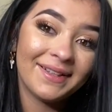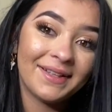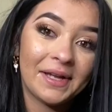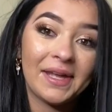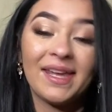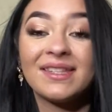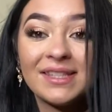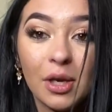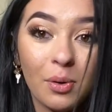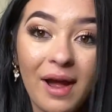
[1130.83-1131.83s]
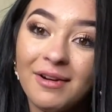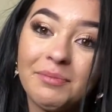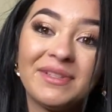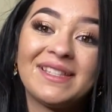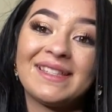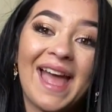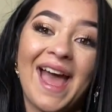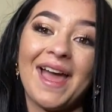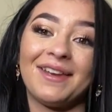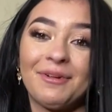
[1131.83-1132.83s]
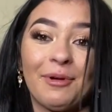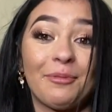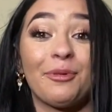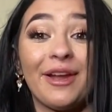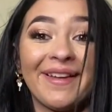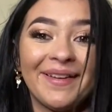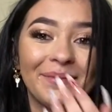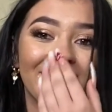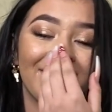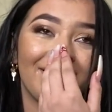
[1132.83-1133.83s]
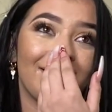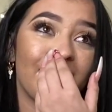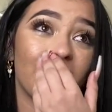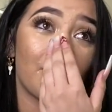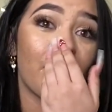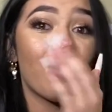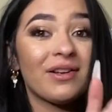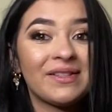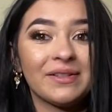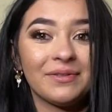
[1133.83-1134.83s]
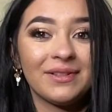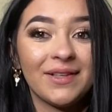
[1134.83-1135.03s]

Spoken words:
I can't sit around and be sad about a breakup, even though I want to.